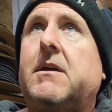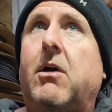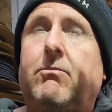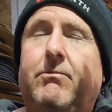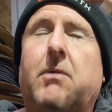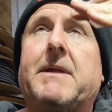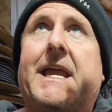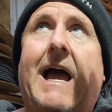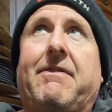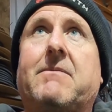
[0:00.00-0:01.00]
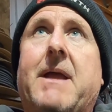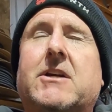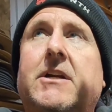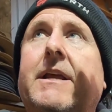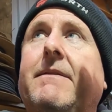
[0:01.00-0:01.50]
I'll probably cut them
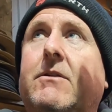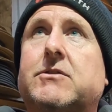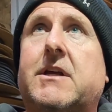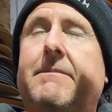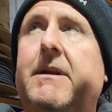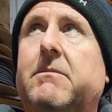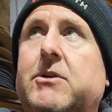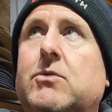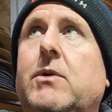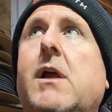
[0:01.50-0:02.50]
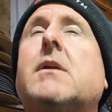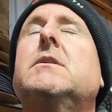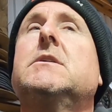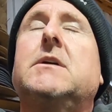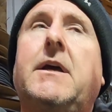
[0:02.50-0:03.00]
actually, because they're going to be a little bit shorter,
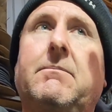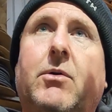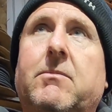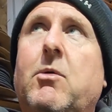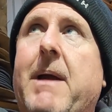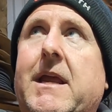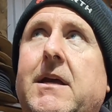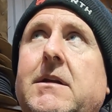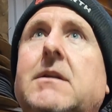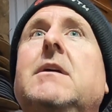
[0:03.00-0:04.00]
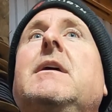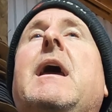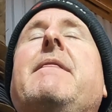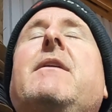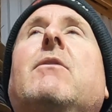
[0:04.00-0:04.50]
and put them all back in.
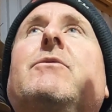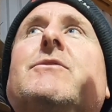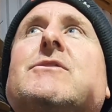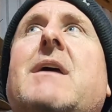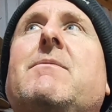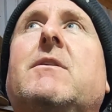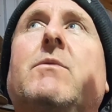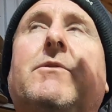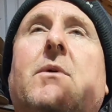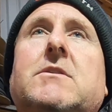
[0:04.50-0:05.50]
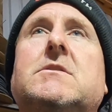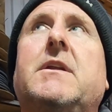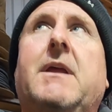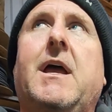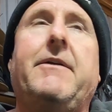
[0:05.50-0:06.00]
And then I'll do the same thing with the ones that
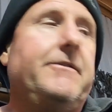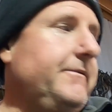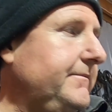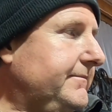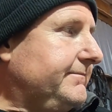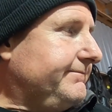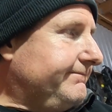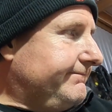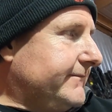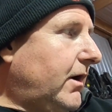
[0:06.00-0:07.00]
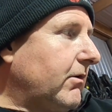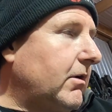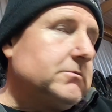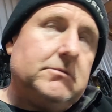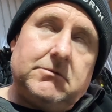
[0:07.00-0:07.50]
are cut, the whole
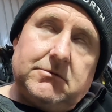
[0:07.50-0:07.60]
lot.